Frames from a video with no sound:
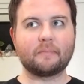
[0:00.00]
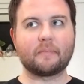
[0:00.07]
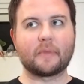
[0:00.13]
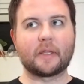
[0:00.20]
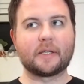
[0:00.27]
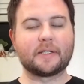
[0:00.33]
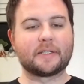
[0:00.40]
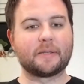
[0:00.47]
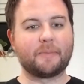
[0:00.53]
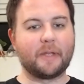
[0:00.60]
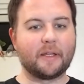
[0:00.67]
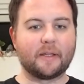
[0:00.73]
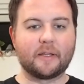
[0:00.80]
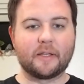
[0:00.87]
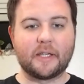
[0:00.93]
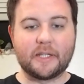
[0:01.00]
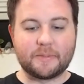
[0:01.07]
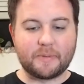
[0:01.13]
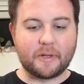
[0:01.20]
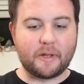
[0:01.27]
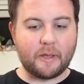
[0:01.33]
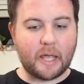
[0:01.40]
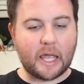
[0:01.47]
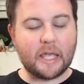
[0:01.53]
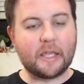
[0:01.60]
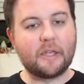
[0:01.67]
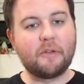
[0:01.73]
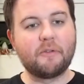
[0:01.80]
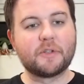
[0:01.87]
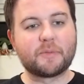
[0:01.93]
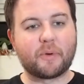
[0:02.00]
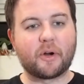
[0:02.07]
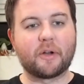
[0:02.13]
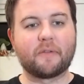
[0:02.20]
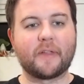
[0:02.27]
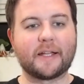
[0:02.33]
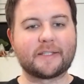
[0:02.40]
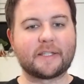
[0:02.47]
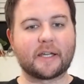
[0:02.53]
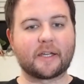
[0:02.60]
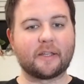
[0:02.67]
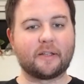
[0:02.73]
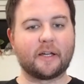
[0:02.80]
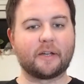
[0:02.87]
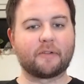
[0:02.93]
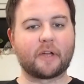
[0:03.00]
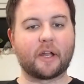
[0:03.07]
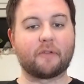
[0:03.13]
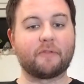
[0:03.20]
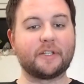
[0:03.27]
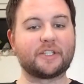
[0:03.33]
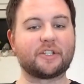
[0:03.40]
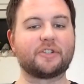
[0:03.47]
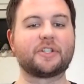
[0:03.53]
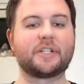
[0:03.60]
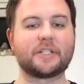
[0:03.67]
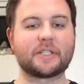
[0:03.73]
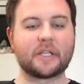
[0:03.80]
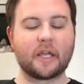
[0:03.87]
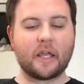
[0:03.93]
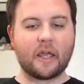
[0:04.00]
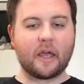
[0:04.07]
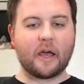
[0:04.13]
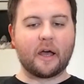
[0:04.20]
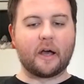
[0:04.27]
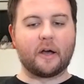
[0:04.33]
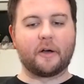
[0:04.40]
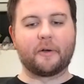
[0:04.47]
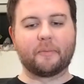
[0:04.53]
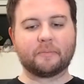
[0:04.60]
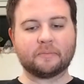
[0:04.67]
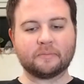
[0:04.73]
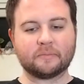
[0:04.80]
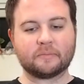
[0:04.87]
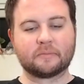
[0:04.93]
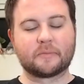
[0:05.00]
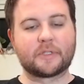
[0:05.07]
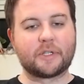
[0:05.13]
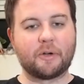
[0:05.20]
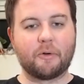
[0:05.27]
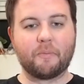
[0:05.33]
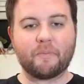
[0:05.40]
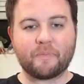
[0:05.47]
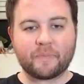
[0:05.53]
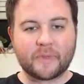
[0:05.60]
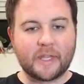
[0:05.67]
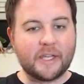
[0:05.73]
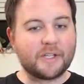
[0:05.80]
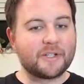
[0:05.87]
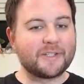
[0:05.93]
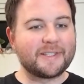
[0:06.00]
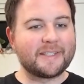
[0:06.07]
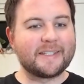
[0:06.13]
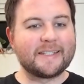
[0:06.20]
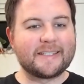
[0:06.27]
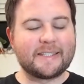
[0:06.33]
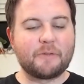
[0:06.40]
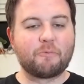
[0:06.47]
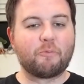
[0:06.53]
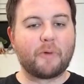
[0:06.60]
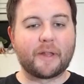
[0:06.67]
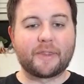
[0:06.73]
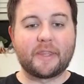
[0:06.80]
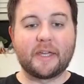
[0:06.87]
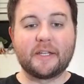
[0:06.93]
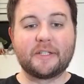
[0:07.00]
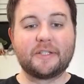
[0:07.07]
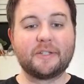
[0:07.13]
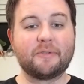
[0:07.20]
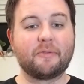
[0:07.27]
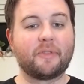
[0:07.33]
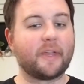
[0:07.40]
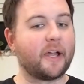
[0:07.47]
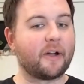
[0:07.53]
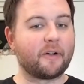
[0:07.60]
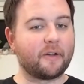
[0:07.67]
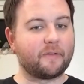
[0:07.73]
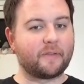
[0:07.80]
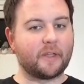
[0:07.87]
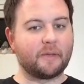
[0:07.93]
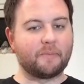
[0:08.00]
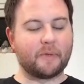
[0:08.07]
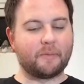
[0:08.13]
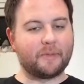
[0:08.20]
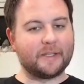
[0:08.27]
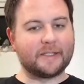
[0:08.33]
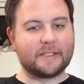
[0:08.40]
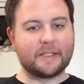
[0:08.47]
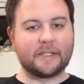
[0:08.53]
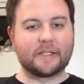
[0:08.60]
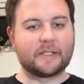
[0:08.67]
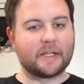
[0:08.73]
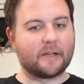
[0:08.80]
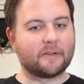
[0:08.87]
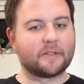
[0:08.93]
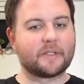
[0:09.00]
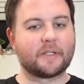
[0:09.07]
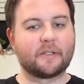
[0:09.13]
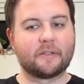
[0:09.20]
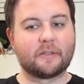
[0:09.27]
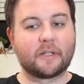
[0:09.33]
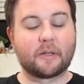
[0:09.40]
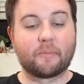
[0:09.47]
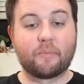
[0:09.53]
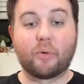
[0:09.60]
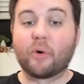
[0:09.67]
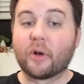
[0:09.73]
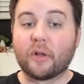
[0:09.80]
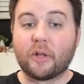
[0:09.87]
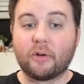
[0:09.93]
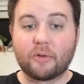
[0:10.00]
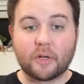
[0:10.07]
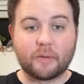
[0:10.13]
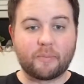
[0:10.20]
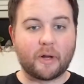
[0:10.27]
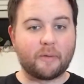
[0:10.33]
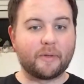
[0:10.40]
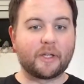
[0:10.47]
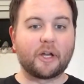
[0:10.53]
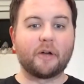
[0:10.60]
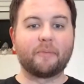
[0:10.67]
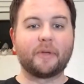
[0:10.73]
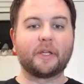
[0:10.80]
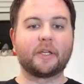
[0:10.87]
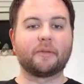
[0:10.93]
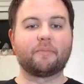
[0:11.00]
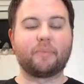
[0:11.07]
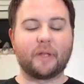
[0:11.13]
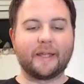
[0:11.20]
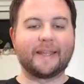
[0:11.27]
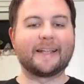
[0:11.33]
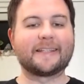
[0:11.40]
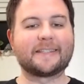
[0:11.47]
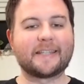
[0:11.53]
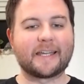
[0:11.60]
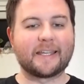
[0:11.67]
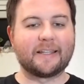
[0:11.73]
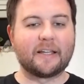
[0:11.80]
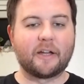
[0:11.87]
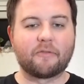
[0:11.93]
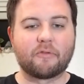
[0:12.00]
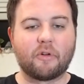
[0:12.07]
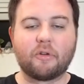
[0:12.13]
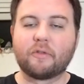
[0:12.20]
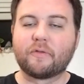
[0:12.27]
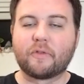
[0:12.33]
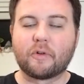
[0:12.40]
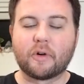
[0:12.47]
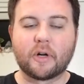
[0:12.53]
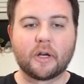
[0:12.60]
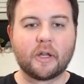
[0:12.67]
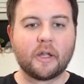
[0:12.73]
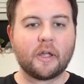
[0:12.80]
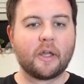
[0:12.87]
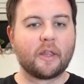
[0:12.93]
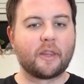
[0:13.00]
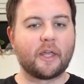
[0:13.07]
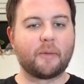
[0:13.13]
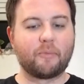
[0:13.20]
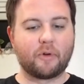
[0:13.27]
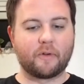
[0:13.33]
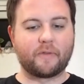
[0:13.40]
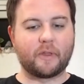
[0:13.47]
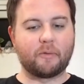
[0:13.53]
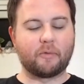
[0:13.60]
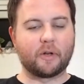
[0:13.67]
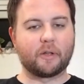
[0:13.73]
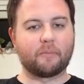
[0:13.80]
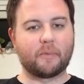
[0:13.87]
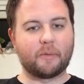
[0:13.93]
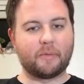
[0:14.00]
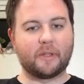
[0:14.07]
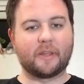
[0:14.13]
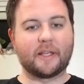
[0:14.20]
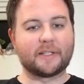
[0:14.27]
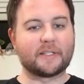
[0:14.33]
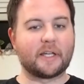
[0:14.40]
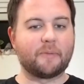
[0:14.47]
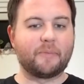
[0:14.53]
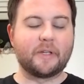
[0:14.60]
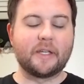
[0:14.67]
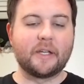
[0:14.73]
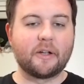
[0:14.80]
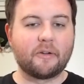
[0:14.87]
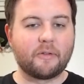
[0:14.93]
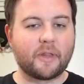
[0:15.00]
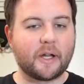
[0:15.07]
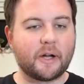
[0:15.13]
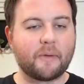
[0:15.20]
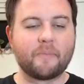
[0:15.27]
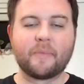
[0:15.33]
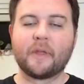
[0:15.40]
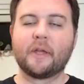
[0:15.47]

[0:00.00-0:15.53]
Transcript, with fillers: because uh, I mean he's been a, a, huge part of that second line kind of resurgence. Um, so interested to see what they do there. If they maybe dig down to like Bordeleau could probably come in and play that second line role for them, or if they want to, maybe they slide Bonino there.